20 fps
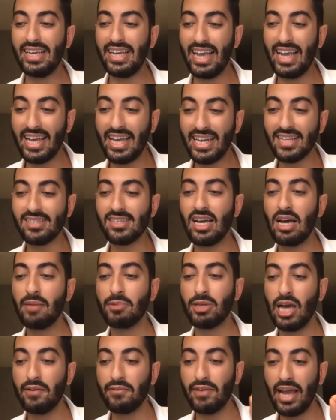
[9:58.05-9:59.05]
anytime
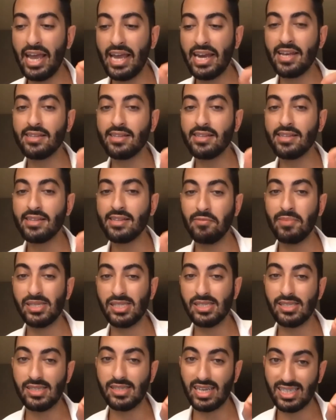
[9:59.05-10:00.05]
you have any type of
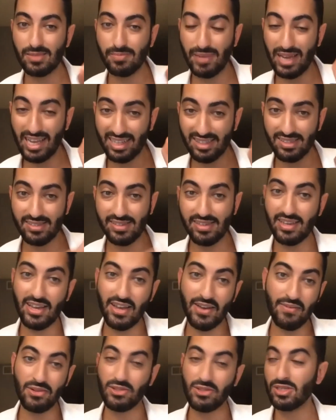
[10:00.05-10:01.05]
business expense,
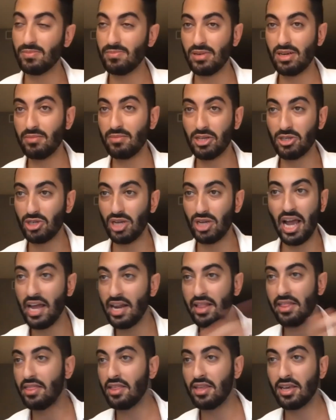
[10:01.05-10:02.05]
which is pretty much
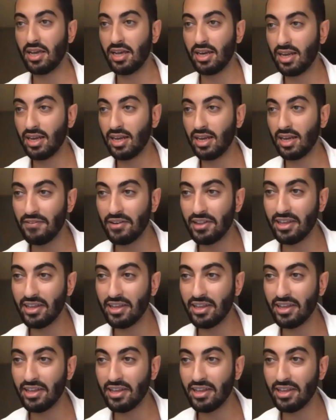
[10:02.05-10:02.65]
anything and everything